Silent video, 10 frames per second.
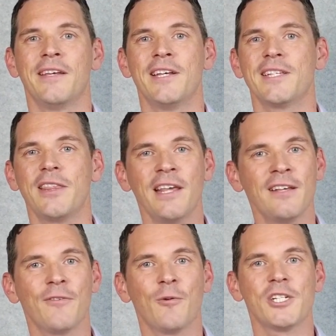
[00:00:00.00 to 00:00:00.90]
So
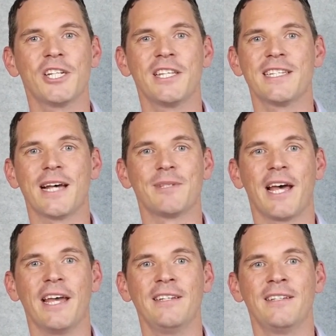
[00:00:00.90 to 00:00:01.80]
thanks for watching this
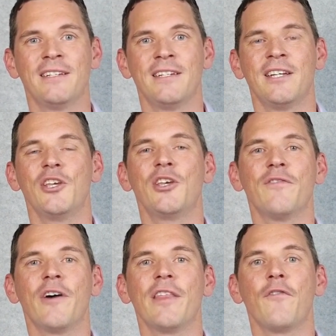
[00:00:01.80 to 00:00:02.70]
update. You can
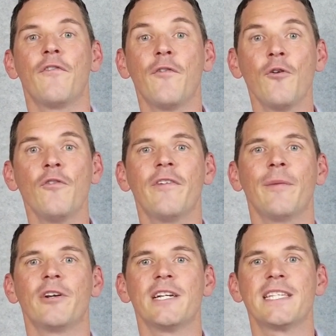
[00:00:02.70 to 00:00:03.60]
find the full
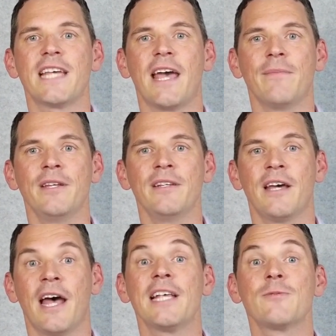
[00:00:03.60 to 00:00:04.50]
February statement
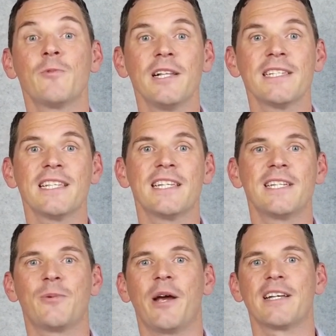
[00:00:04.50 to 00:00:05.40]
as well as a
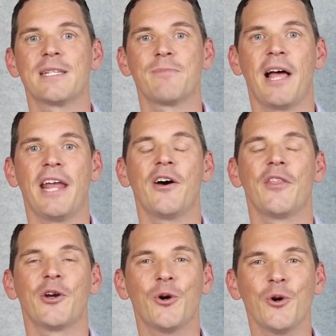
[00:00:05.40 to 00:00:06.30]
link to our explainer on
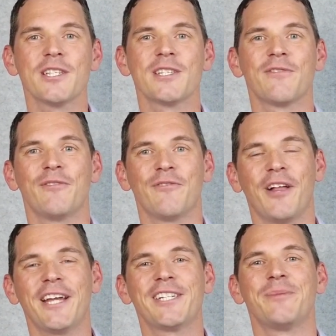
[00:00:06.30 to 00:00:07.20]
the causes of
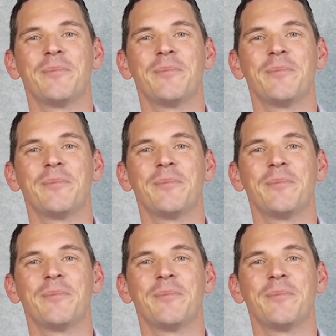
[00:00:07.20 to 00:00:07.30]
inflation